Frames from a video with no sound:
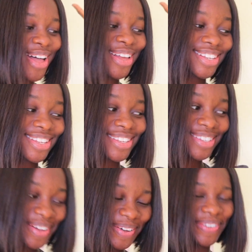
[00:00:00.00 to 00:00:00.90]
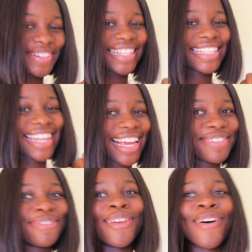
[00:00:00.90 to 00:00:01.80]
so
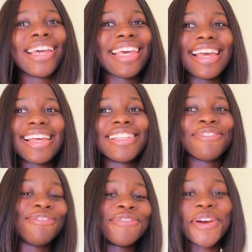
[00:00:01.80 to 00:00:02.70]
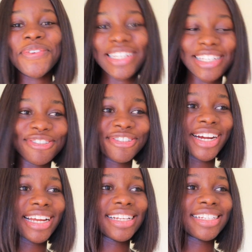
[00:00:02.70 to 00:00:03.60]
today's vlog is very
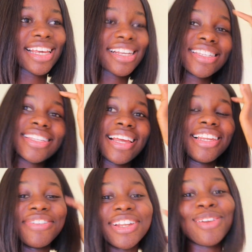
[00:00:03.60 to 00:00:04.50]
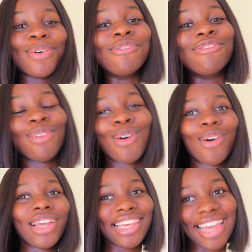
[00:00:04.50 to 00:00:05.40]
different it's a living alone
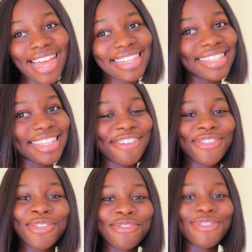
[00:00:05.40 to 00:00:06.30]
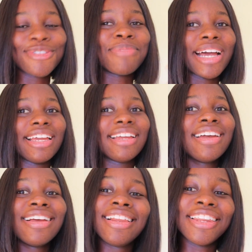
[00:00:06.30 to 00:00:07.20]
vlog yes if you don't follow my
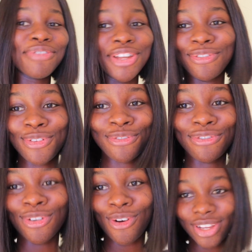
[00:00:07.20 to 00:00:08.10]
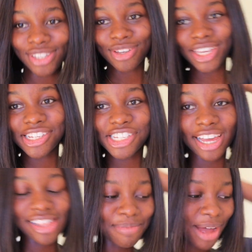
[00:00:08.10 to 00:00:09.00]
living alone vlogs you can
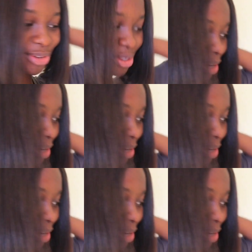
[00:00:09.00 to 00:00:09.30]
check them out on